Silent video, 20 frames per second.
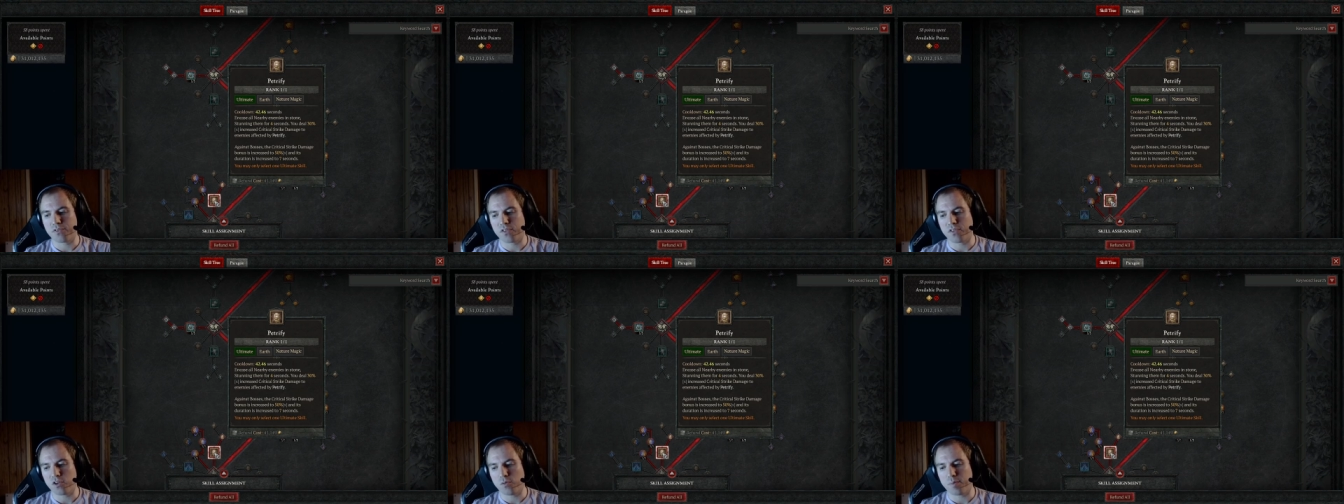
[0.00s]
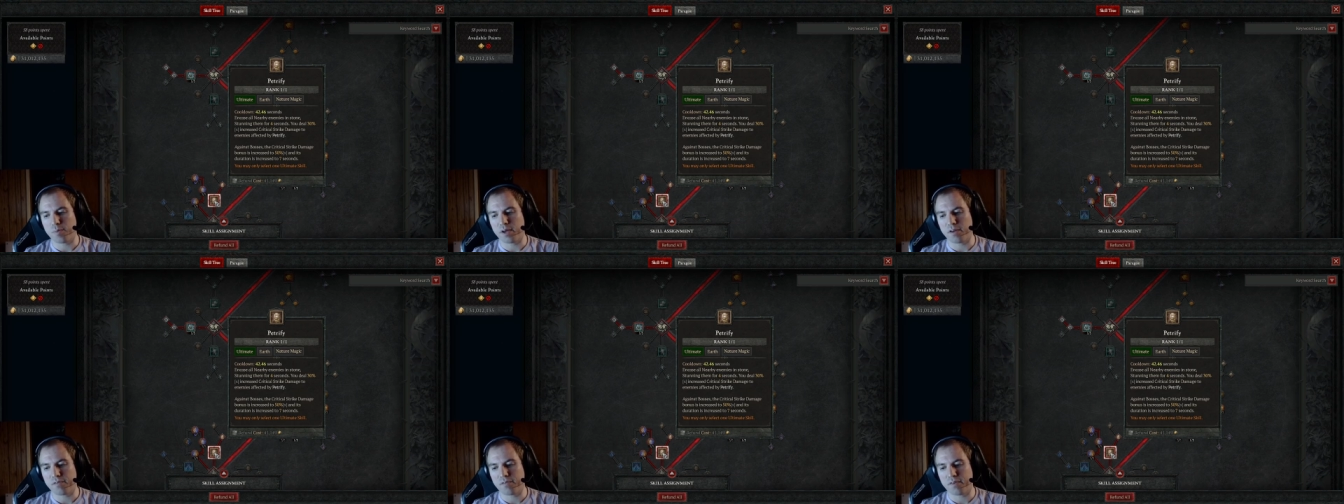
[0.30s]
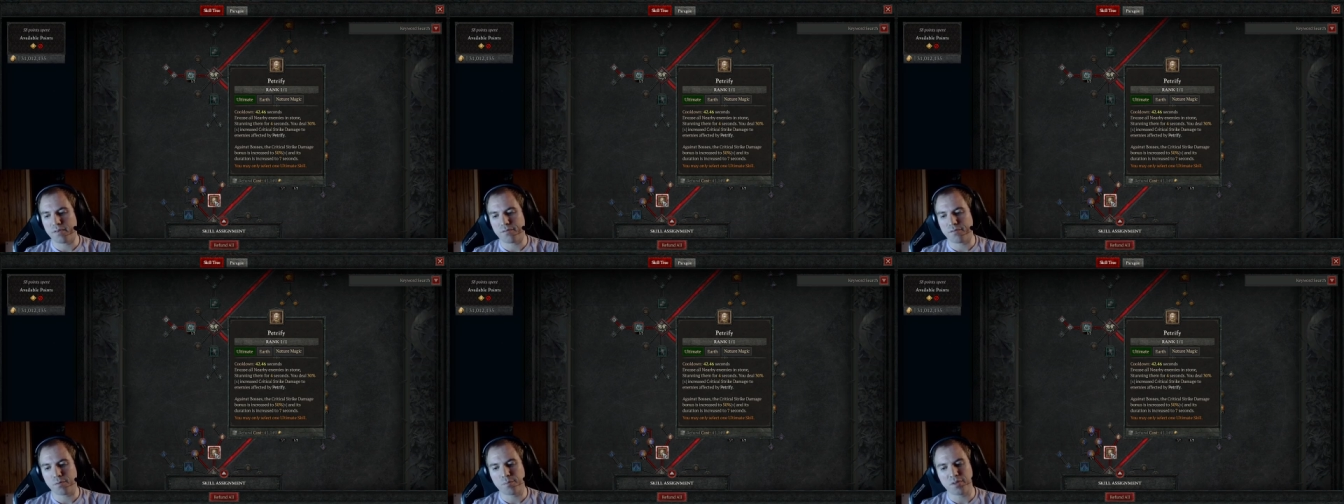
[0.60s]
that you
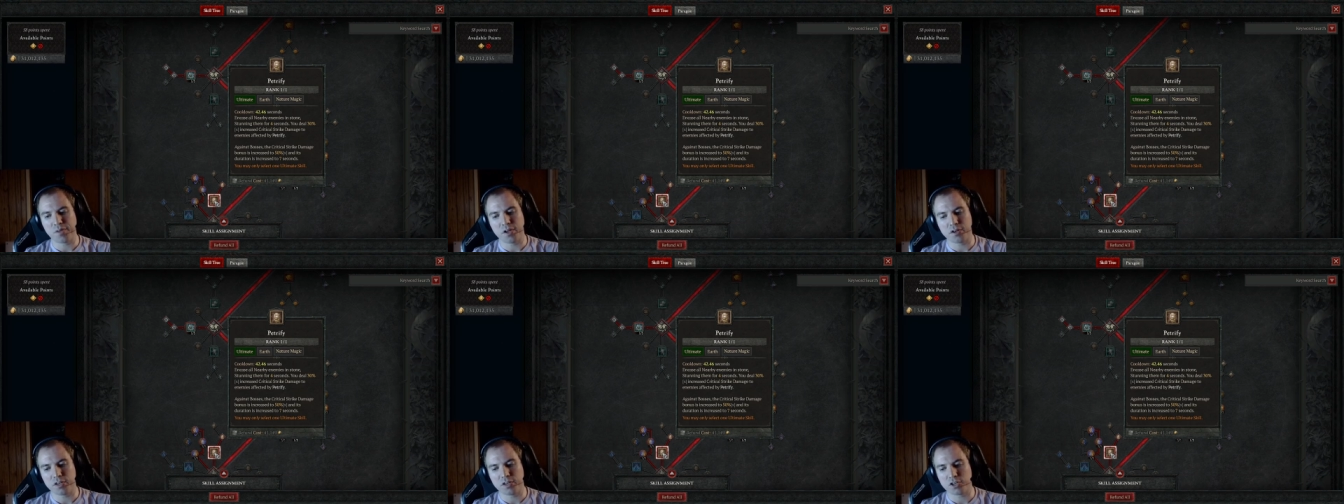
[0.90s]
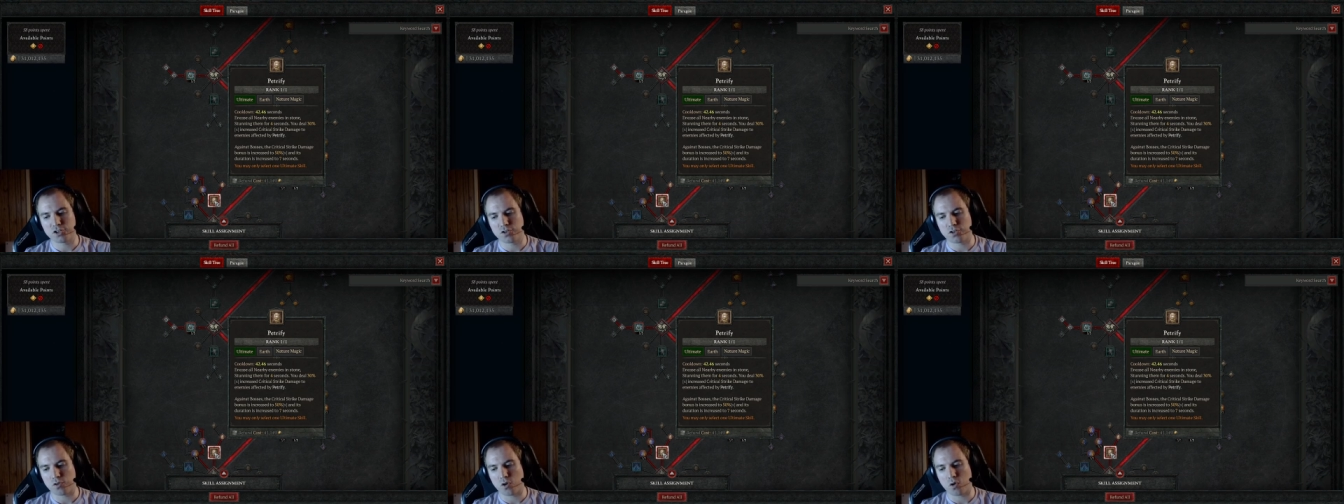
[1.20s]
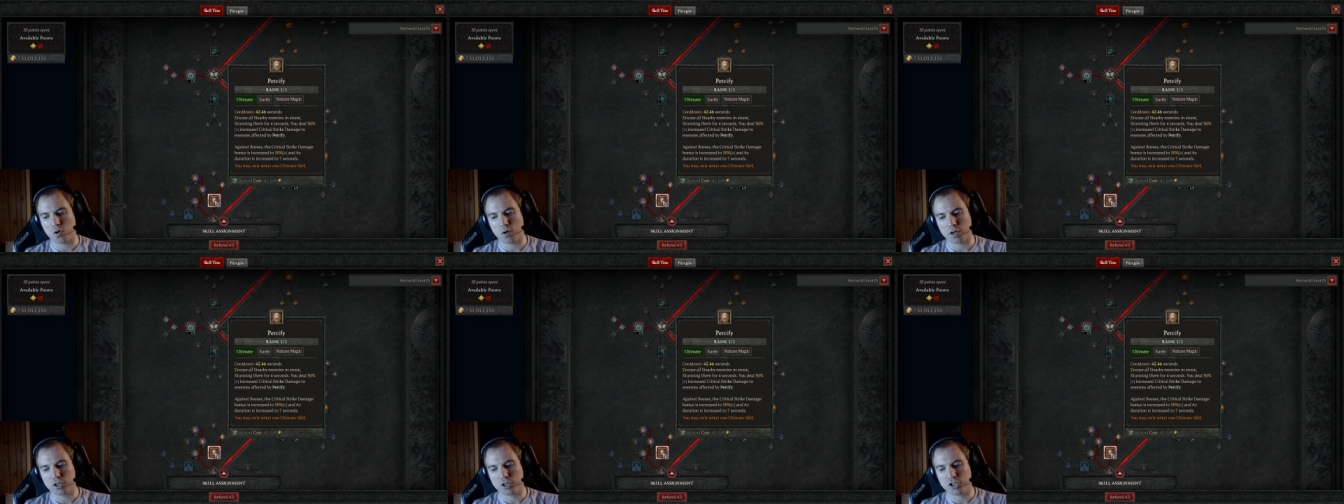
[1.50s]
benefit from the additional
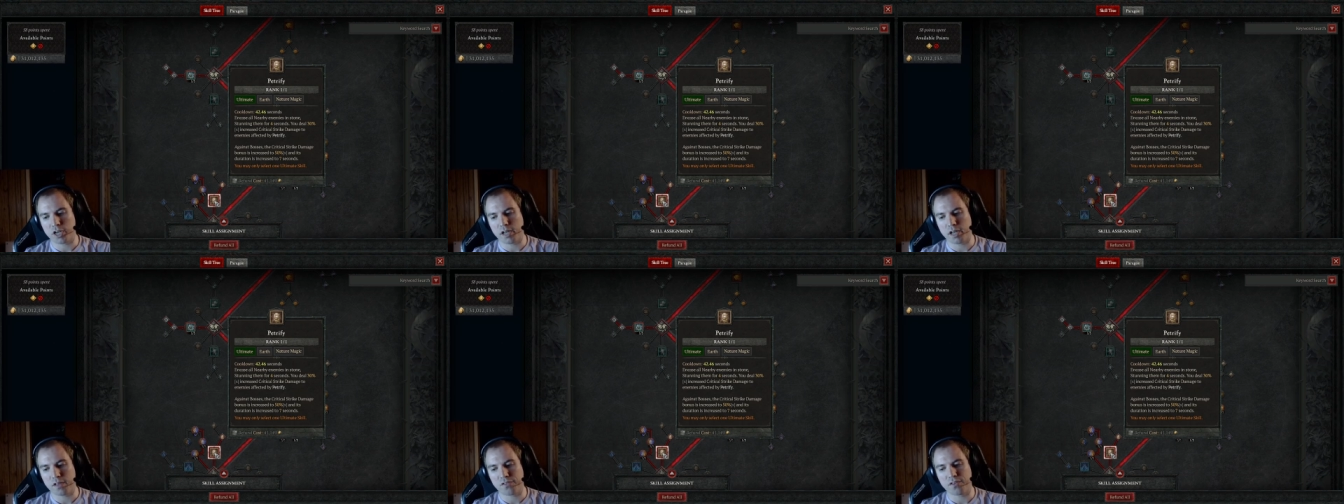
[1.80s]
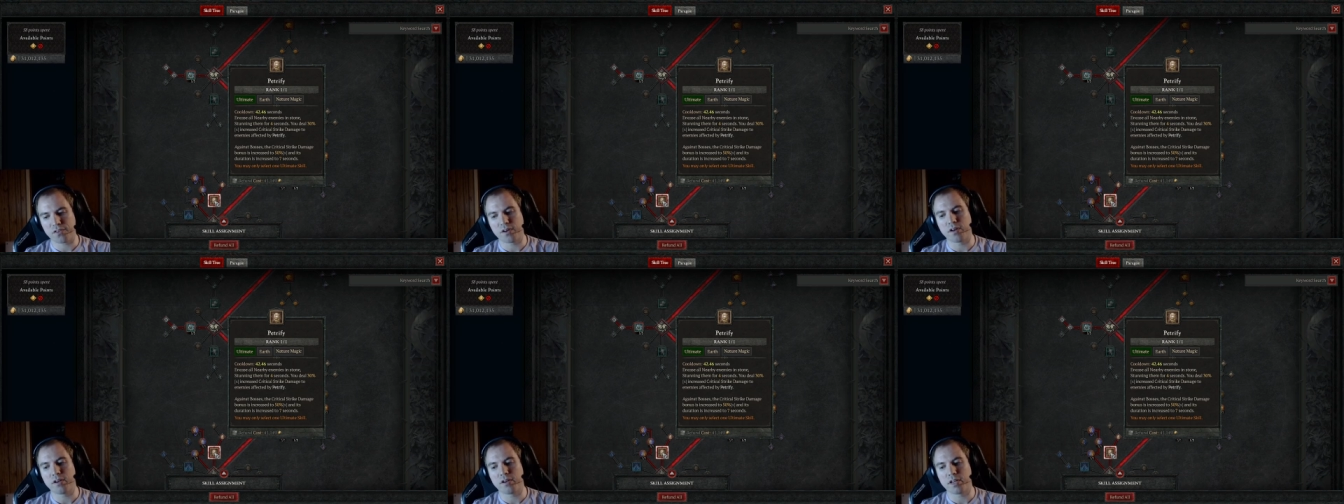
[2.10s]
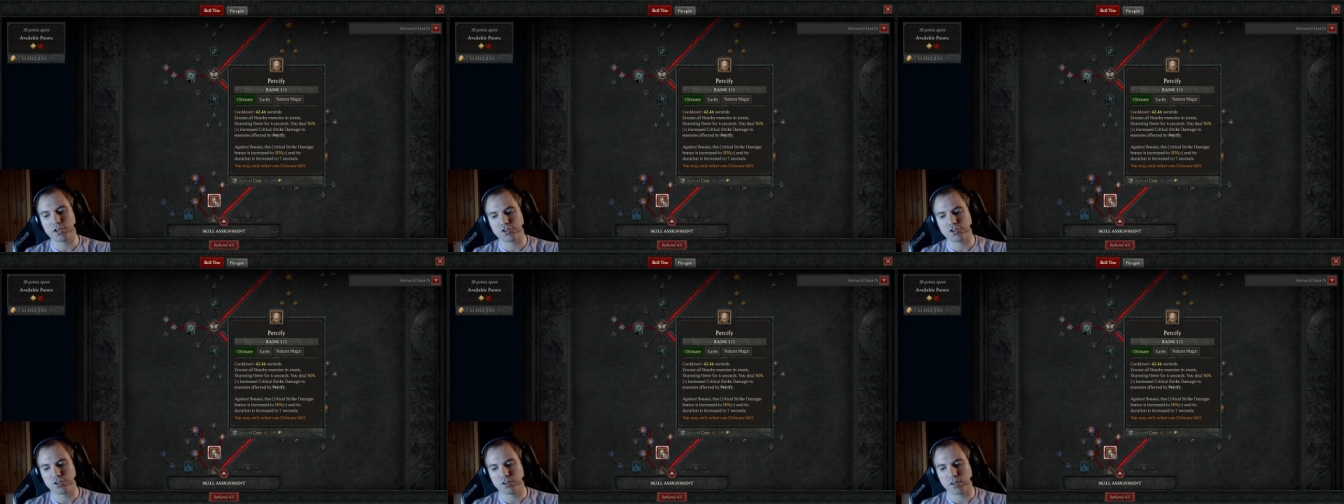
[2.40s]
crit chance in
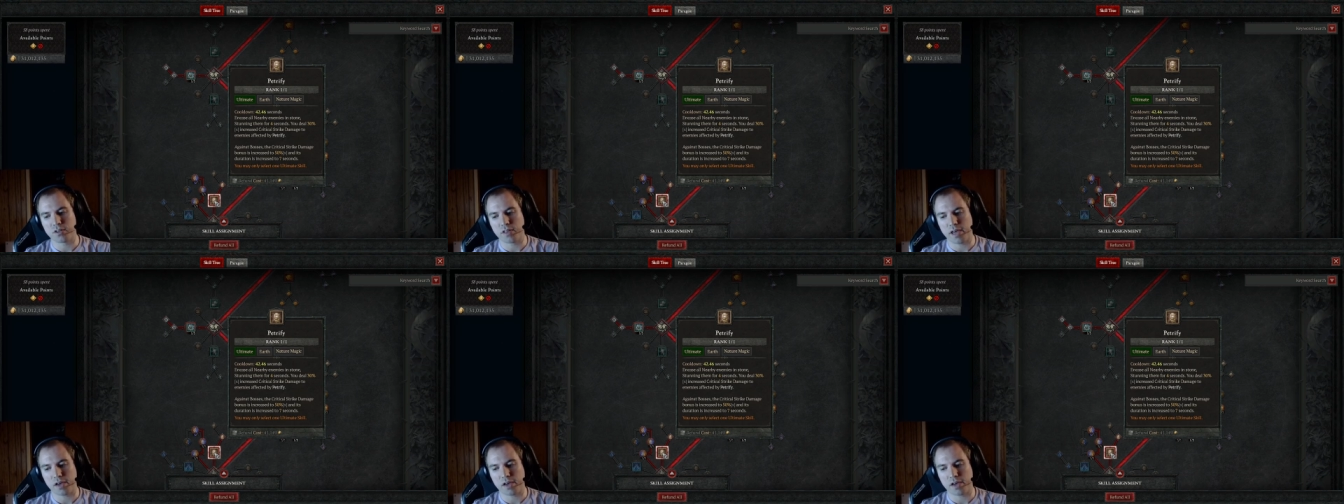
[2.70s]
addition to the